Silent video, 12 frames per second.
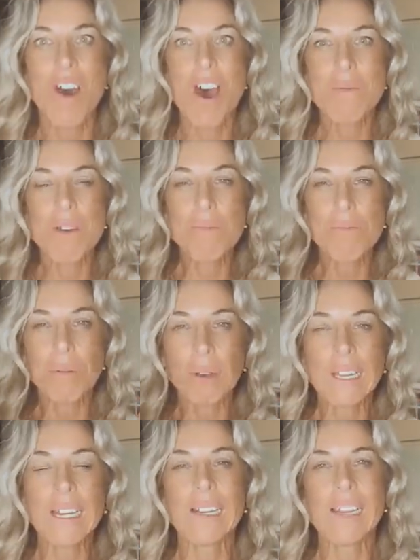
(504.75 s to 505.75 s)
I'm
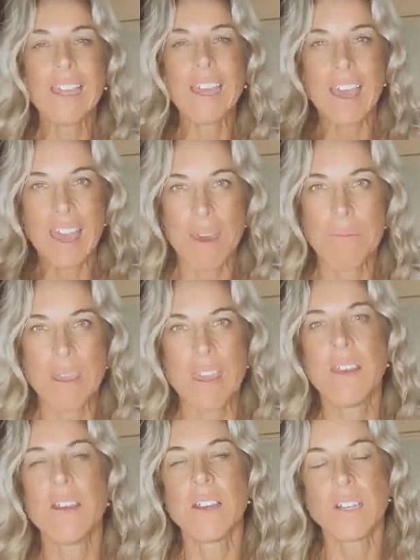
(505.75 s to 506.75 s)
completely
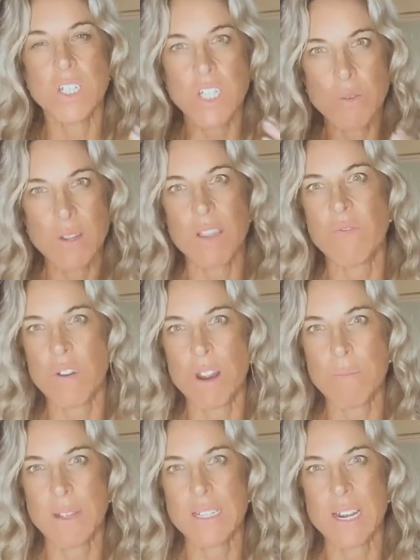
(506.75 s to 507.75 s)
happy doing the
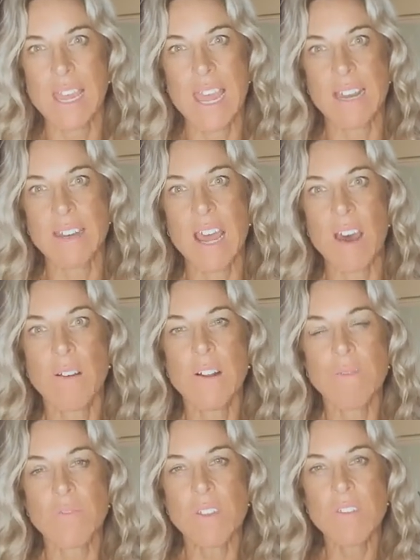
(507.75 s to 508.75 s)
very best I can. Now,
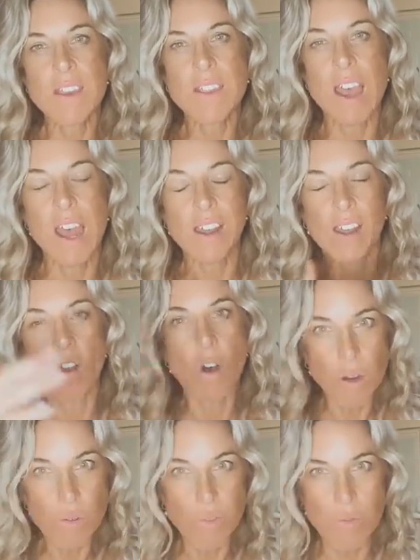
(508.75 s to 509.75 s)
the thing that
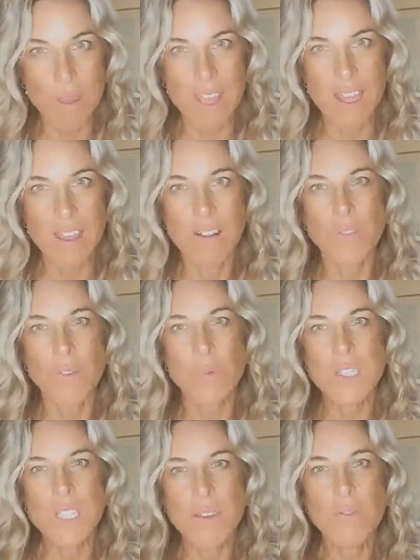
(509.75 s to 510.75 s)
unlocked for me
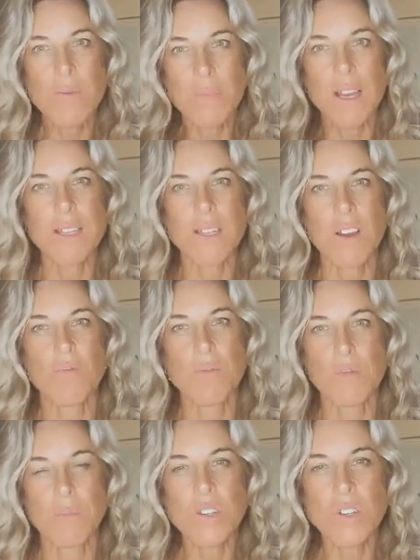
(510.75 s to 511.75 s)
was giving myself
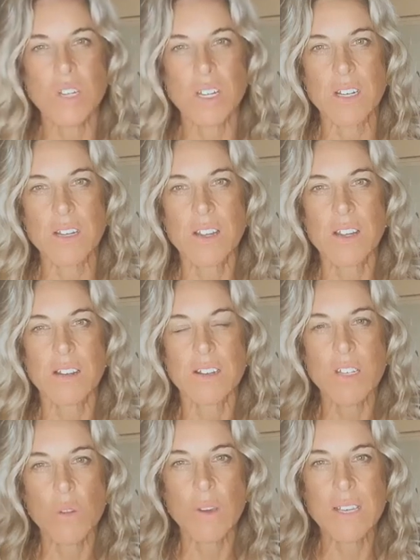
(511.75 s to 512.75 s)
permission
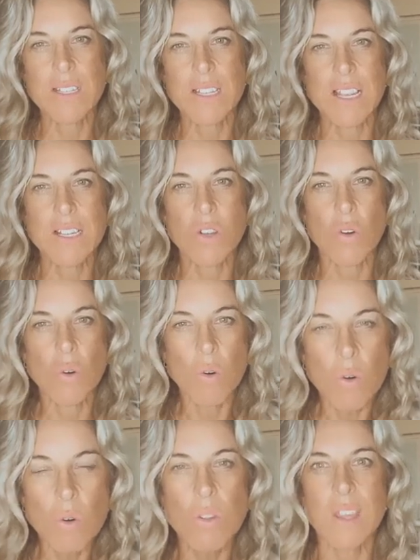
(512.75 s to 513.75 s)
to access
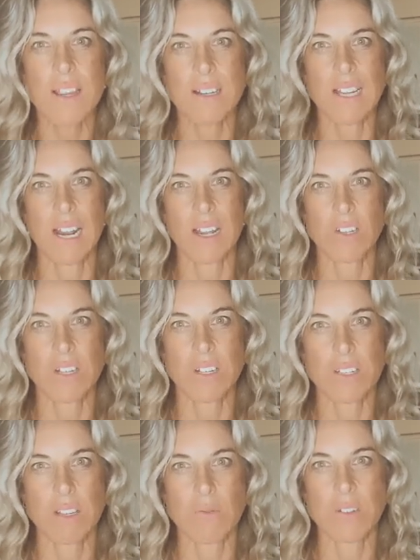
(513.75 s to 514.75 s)
all the
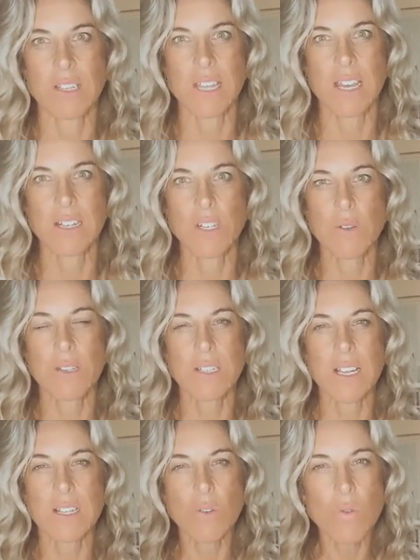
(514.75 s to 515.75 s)
intelligence that was there, to
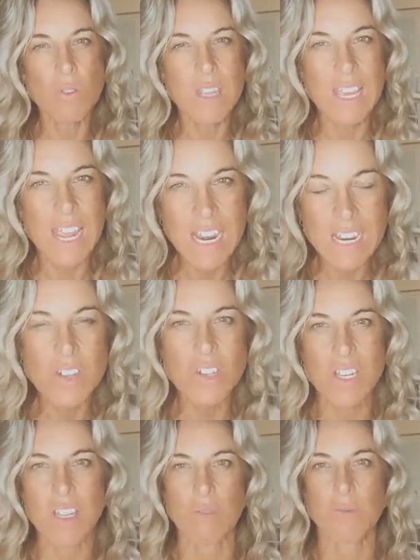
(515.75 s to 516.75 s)
access all the
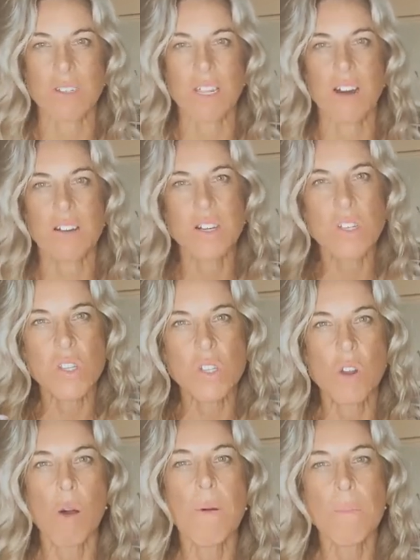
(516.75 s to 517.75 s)
energy that was there, and to
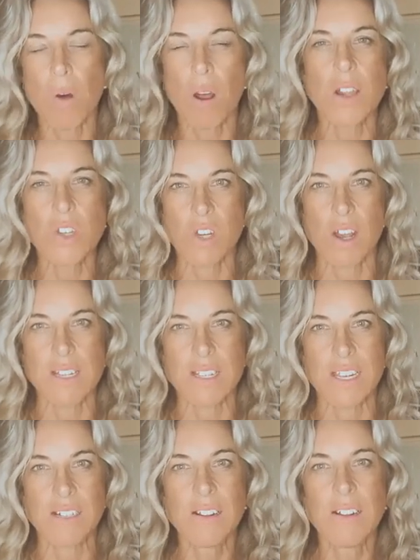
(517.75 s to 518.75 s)
stop
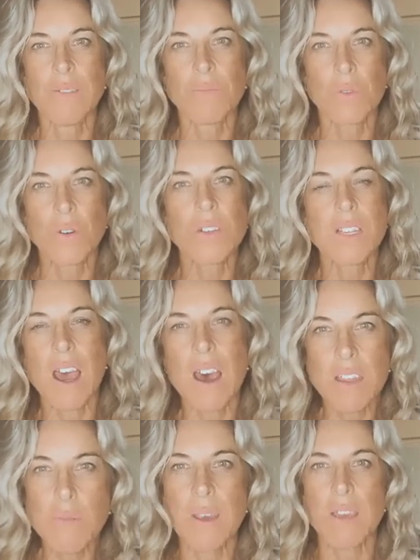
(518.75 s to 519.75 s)
apologizing because
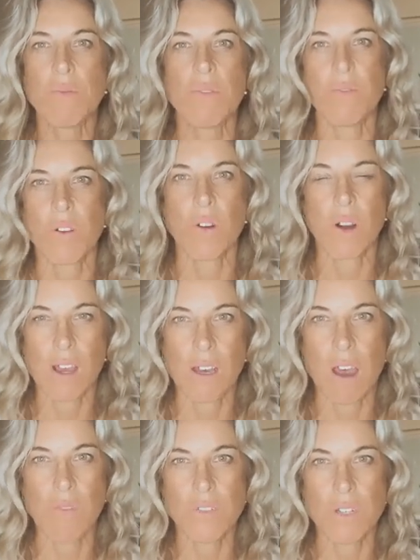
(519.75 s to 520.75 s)
other people felt
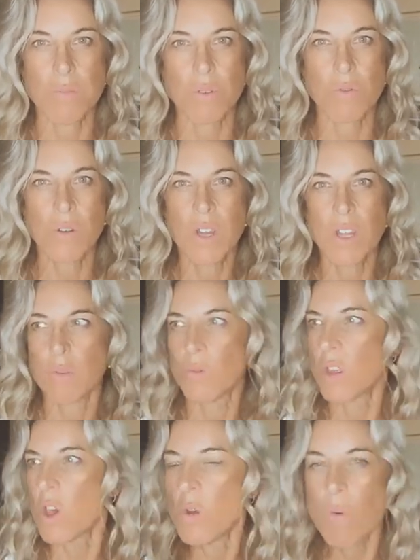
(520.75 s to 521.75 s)
uncomfortable
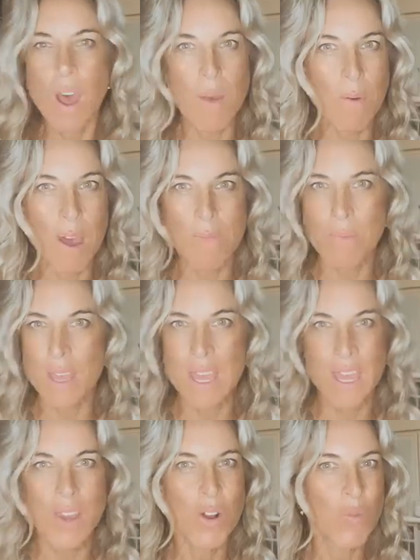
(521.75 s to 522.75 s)
with who I might
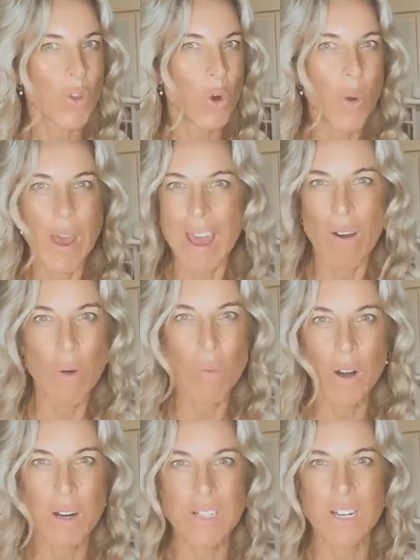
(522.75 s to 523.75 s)
be or how I
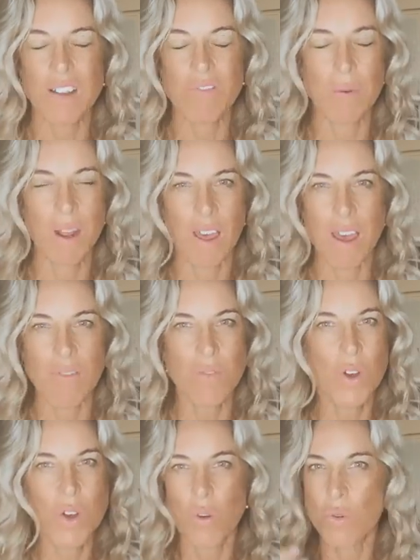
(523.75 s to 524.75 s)
wanted to live my life
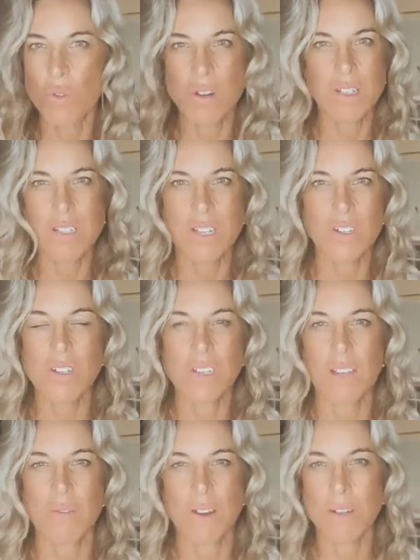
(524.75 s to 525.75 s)
or the
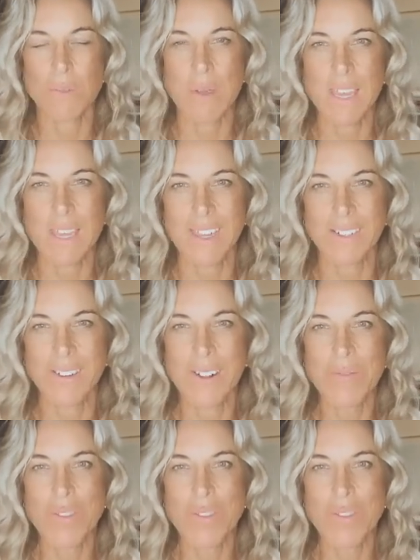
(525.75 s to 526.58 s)
decisions that I was making.